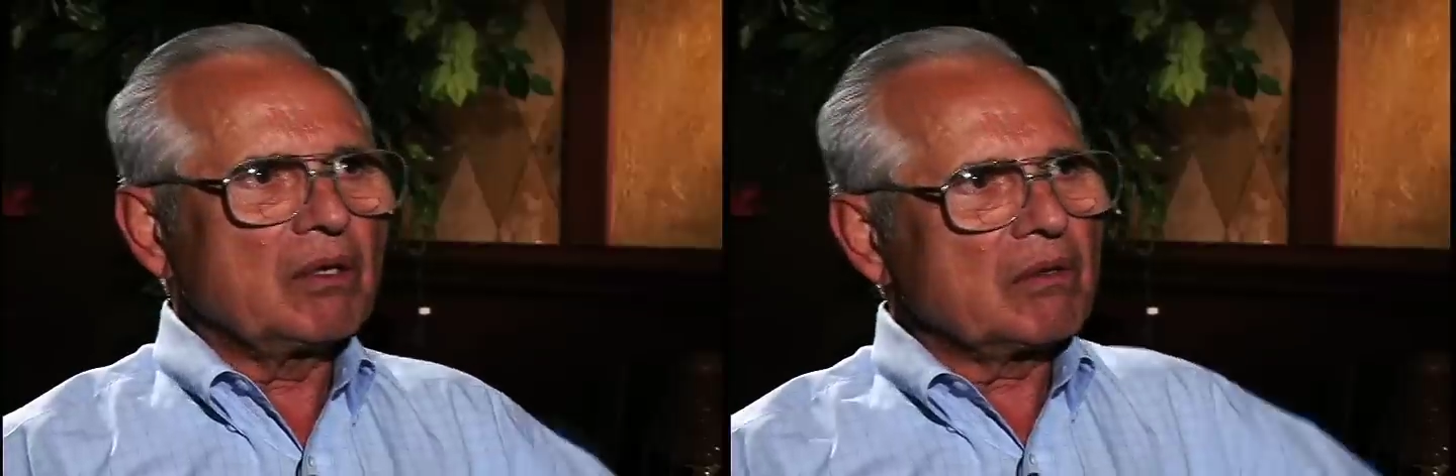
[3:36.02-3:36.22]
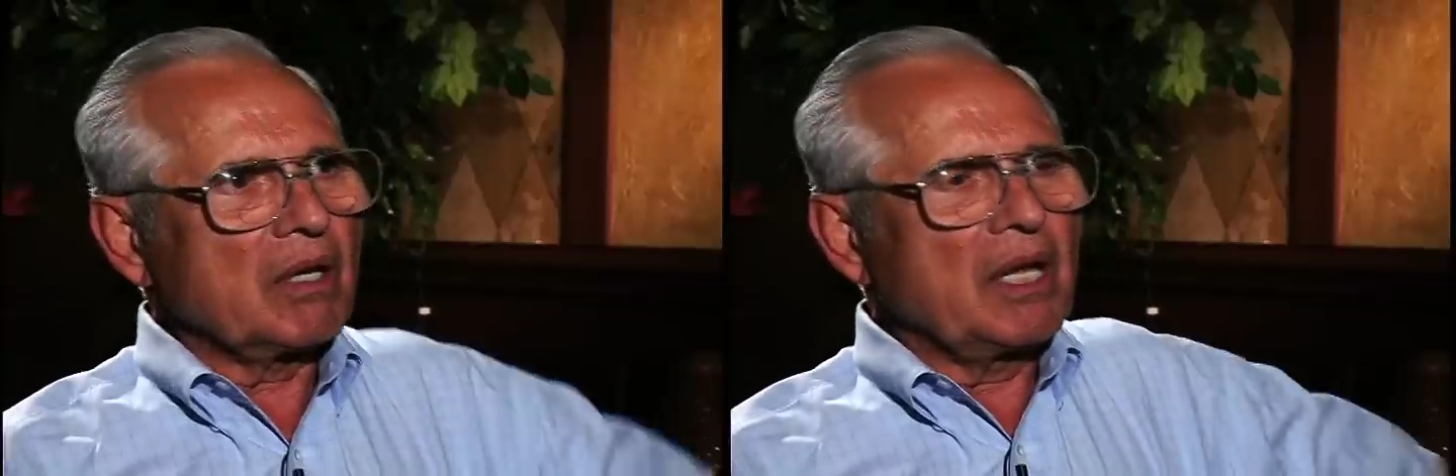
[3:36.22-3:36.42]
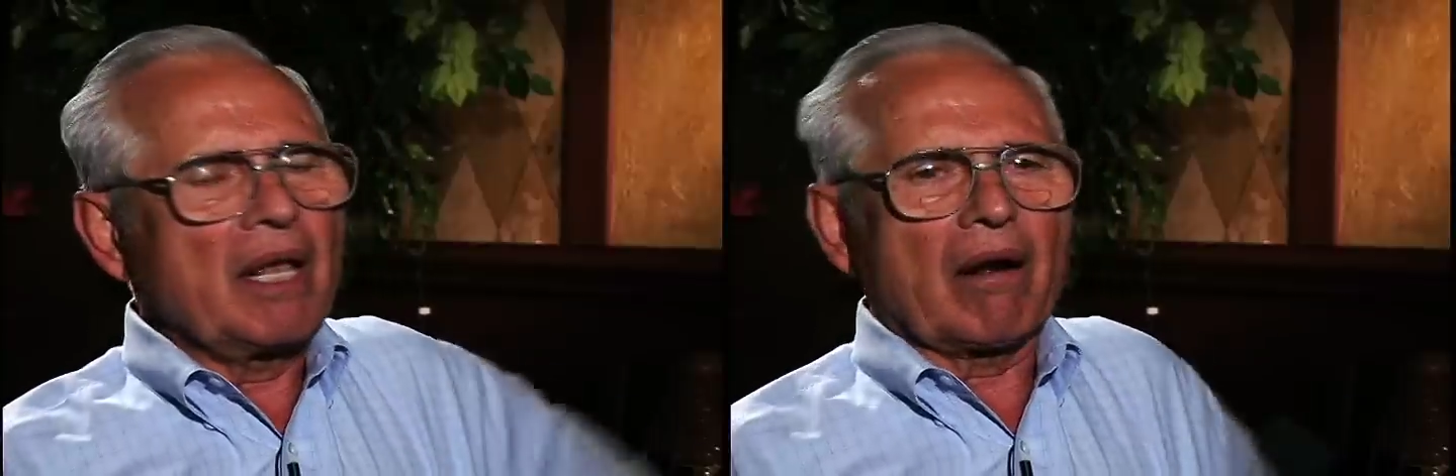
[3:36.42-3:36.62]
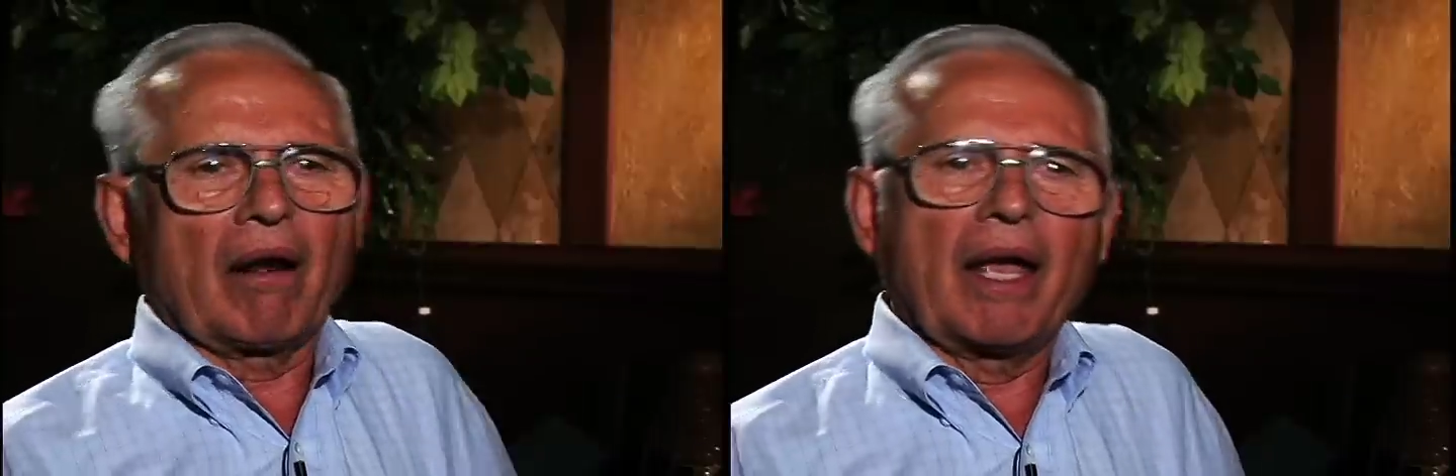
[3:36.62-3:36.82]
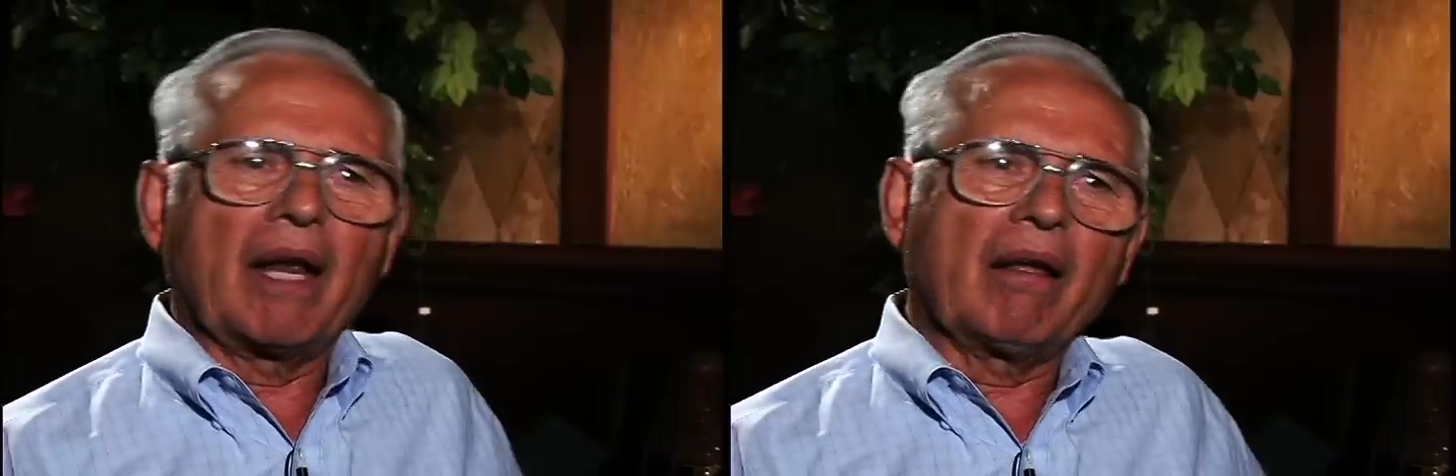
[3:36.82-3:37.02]
a year
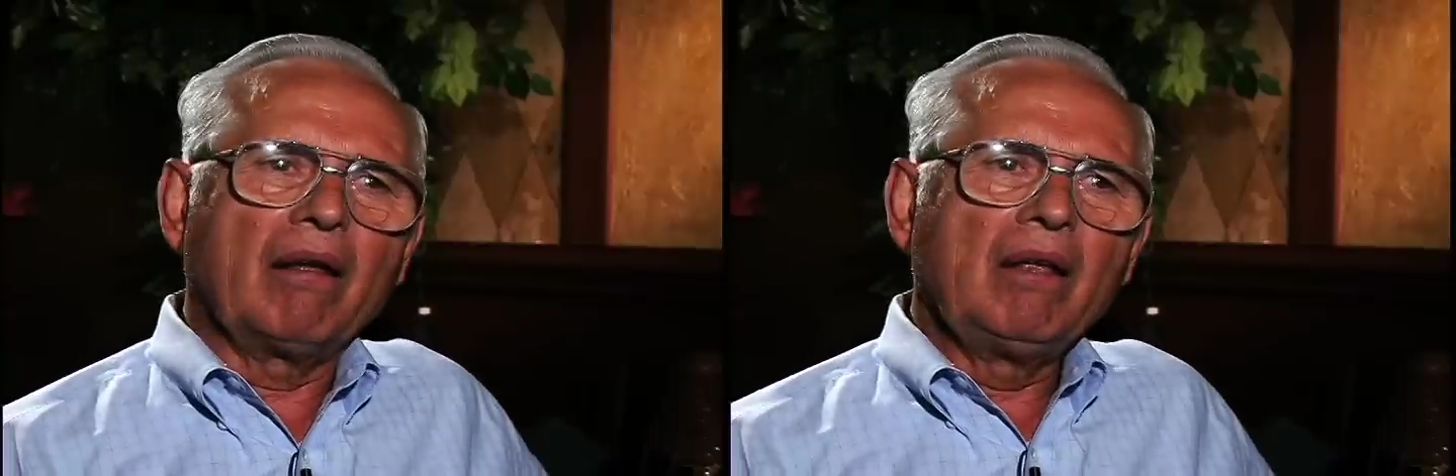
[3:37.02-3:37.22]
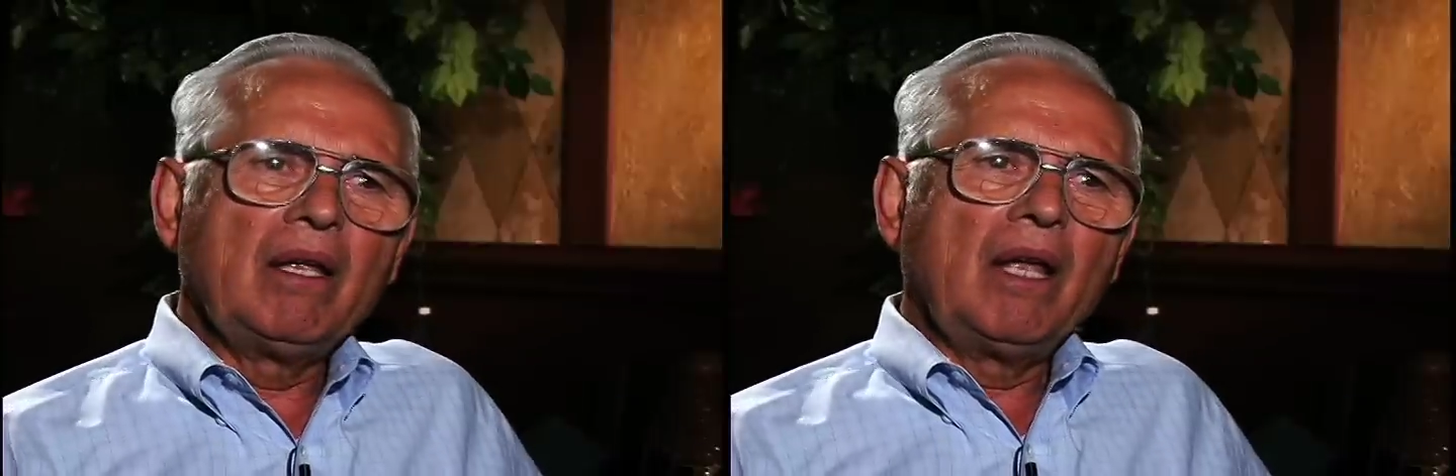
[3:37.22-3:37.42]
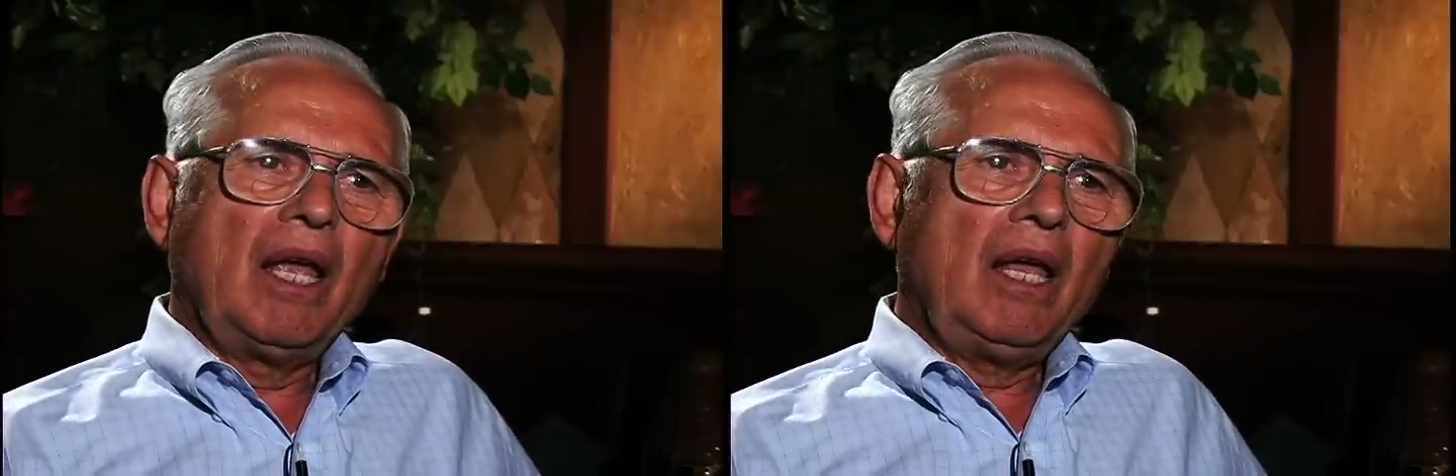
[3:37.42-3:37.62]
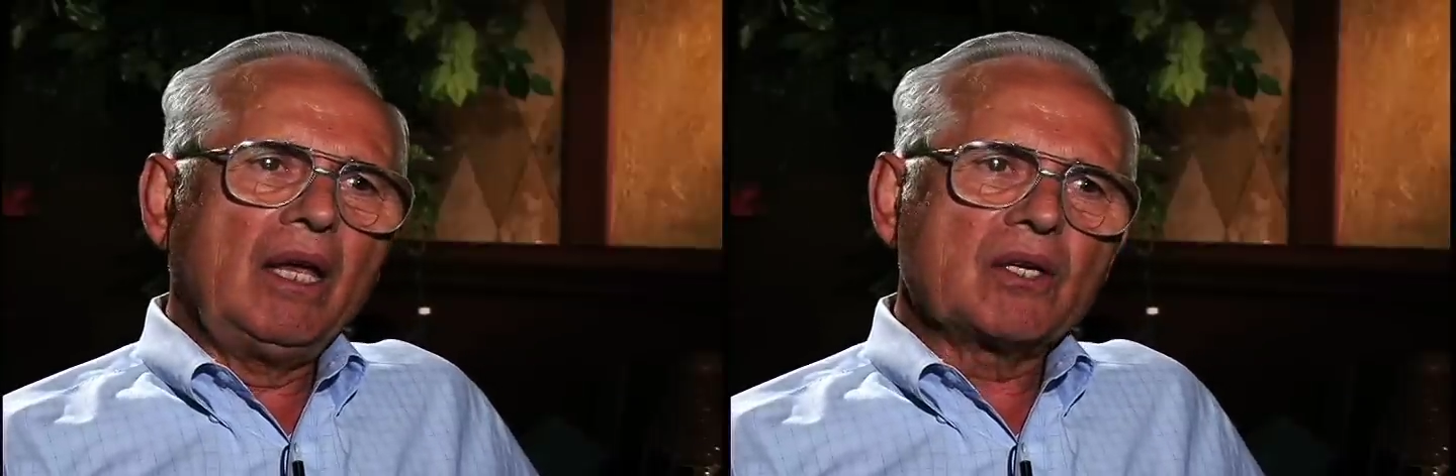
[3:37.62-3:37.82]
later, he